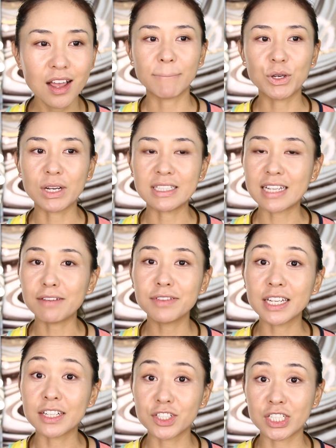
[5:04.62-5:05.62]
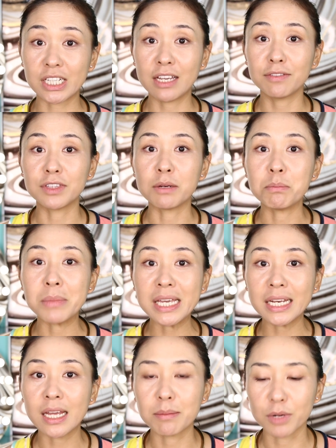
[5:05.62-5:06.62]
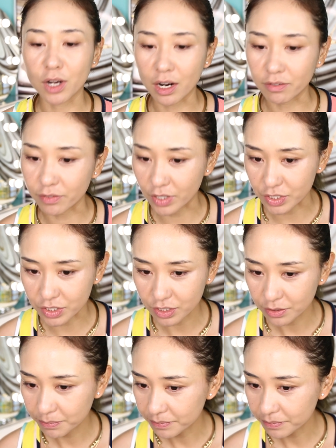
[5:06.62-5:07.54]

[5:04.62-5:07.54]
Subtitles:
you can definitely achieve the medium coverage.